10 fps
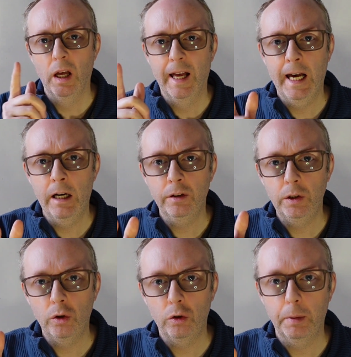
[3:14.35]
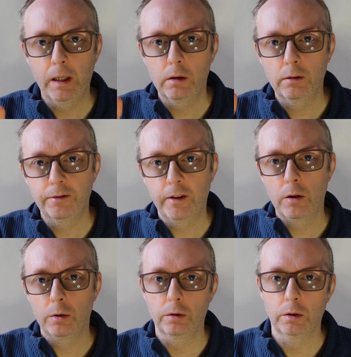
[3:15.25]
How do you spell
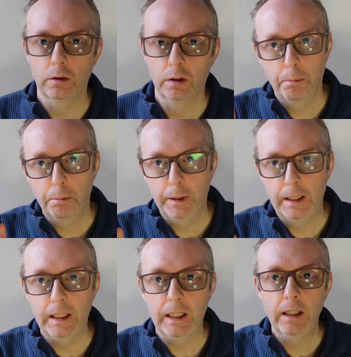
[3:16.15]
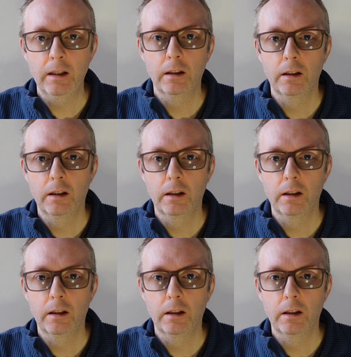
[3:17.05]
phone? P